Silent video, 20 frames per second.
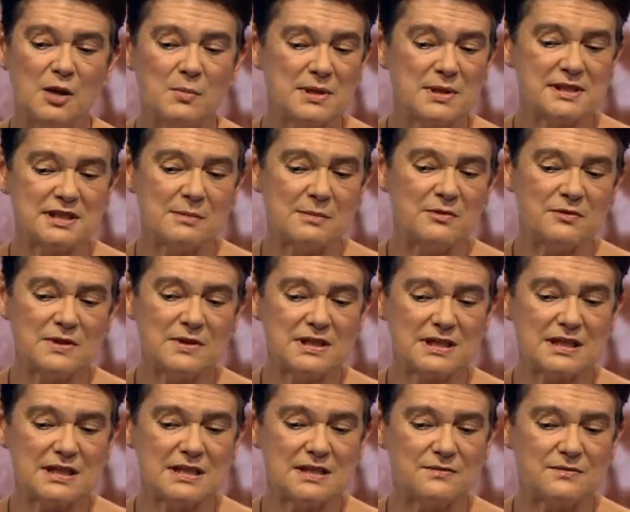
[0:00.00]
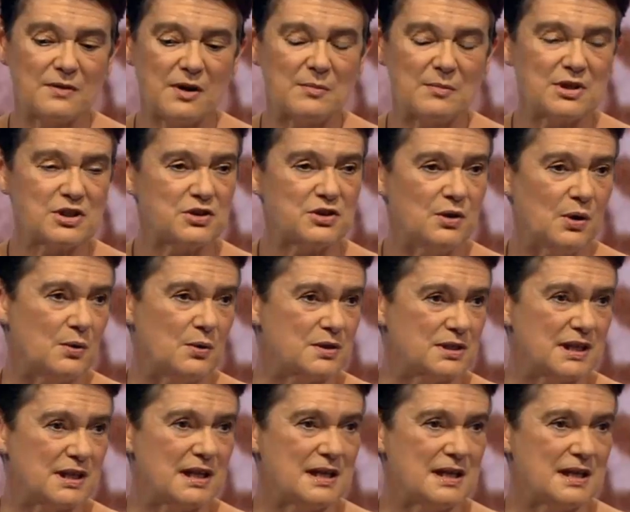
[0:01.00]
But some of it is very much not.